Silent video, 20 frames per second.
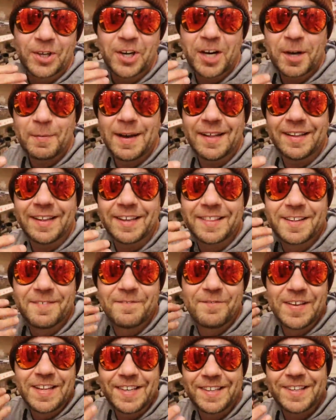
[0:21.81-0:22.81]

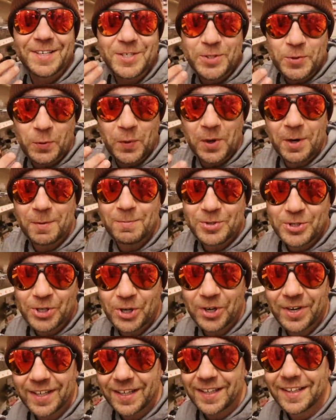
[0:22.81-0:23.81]
better than
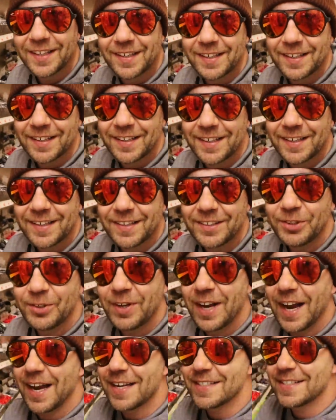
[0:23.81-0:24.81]
40-year-old
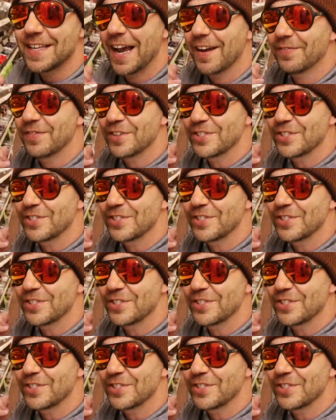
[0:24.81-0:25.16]
lures